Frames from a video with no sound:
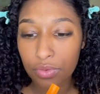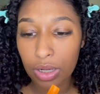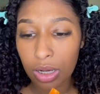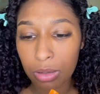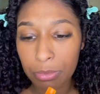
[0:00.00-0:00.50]

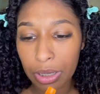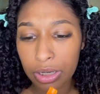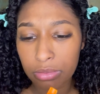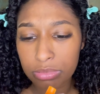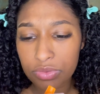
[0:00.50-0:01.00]

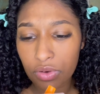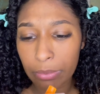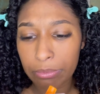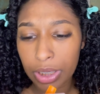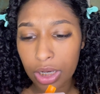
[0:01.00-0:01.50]
And it's
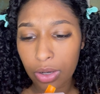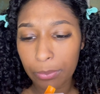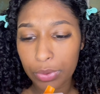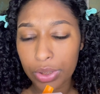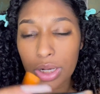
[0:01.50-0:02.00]
from Mika
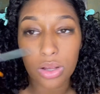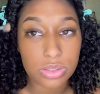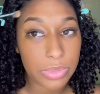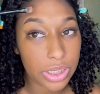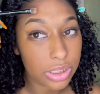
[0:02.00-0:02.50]
Beauty
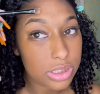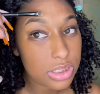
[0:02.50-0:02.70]
Cosmetics.